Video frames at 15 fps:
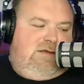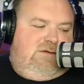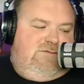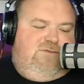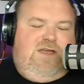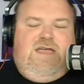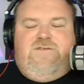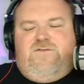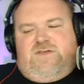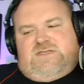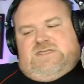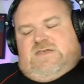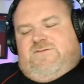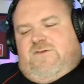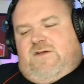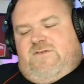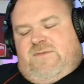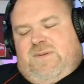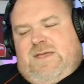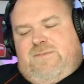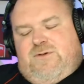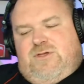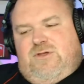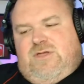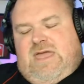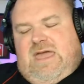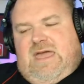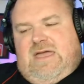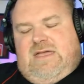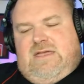for every people you
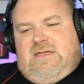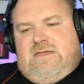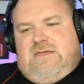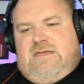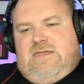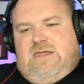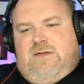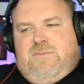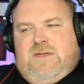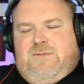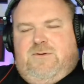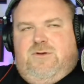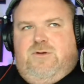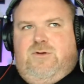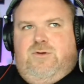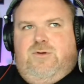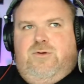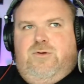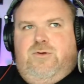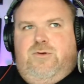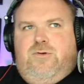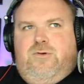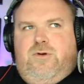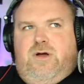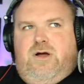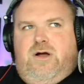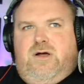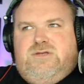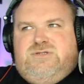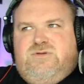get, you know, people who
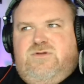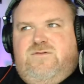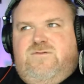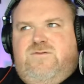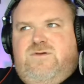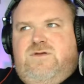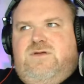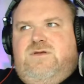are sort of